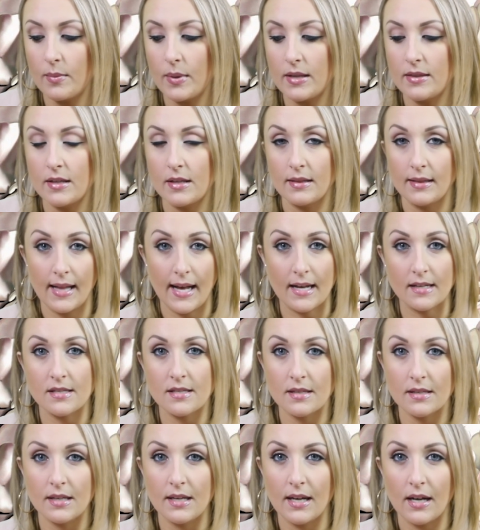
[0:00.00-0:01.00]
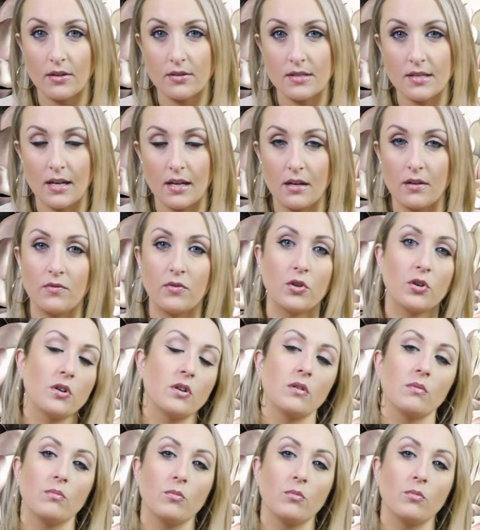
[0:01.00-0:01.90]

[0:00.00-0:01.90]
And then lastly, outside of your